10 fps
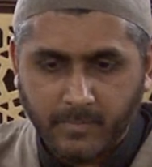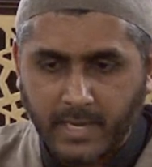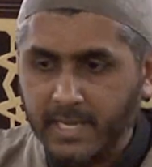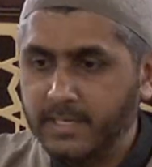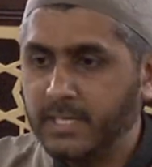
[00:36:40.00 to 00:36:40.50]

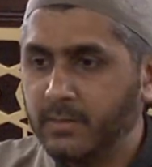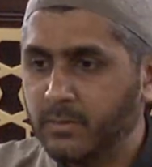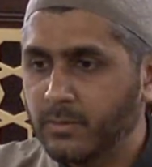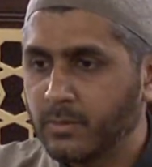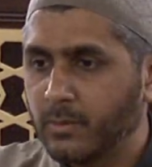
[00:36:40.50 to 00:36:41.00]

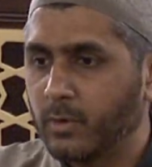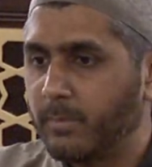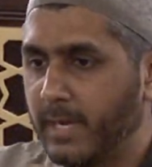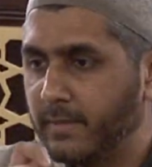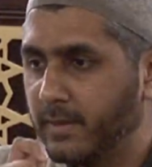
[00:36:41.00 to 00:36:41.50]
hadith or
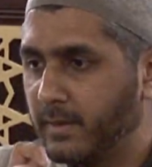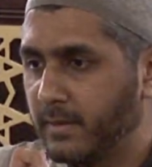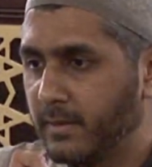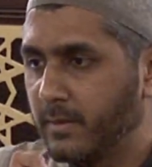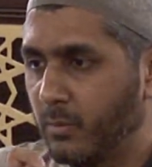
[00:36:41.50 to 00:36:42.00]
by the
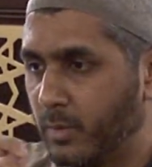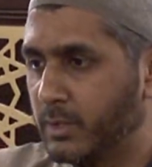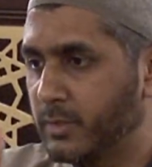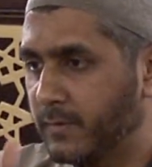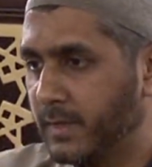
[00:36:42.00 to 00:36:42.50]

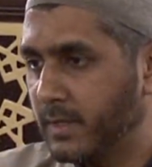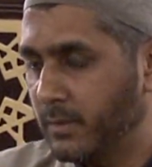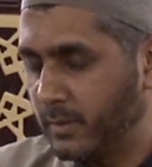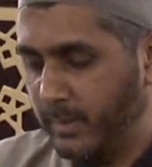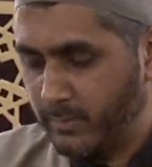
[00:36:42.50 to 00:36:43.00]
words of the
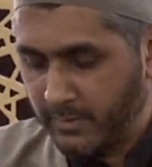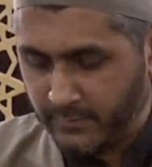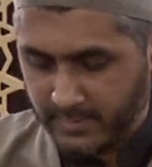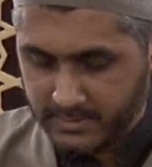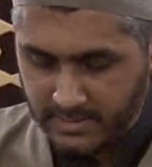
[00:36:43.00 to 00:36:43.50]
Holy
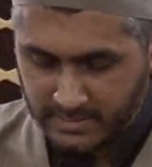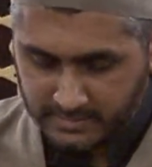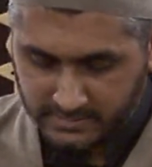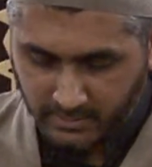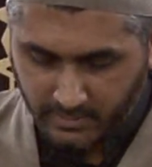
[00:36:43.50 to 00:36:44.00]
Prophet.
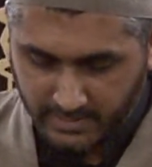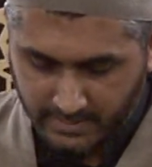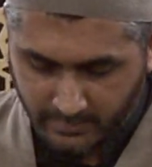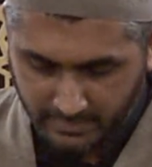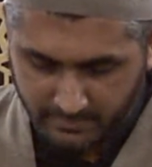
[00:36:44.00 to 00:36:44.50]
Sallu
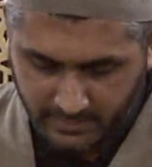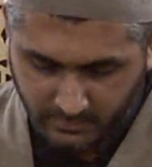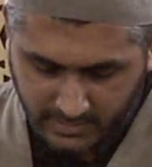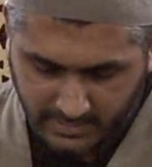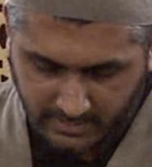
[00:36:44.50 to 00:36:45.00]
ala Muhammad
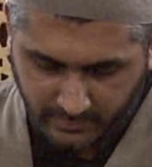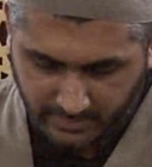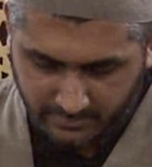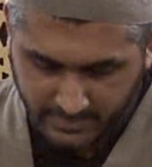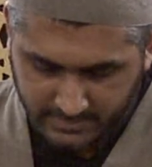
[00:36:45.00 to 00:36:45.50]
wa ali
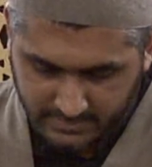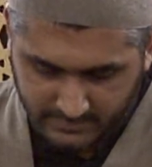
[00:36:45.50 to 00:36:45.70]
Muhammad.